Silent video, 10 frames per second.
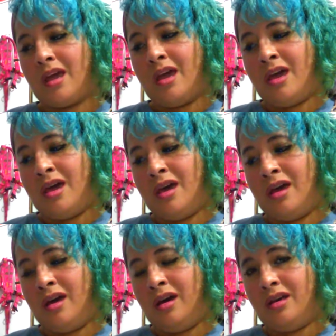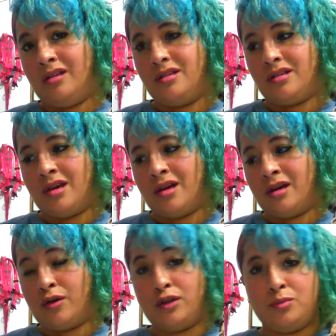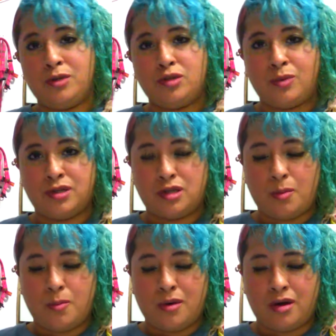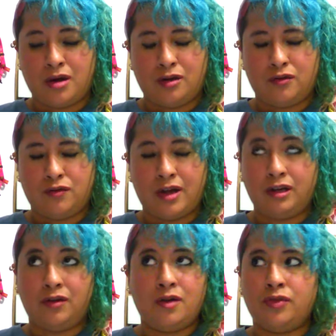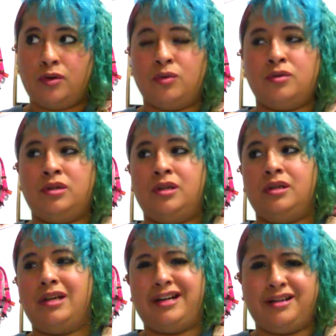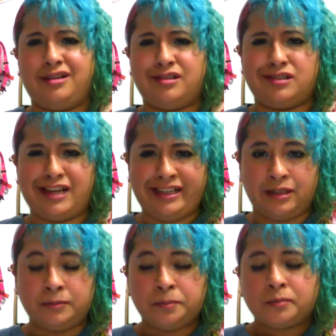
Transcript: and Christmas was right around the corner, kind of,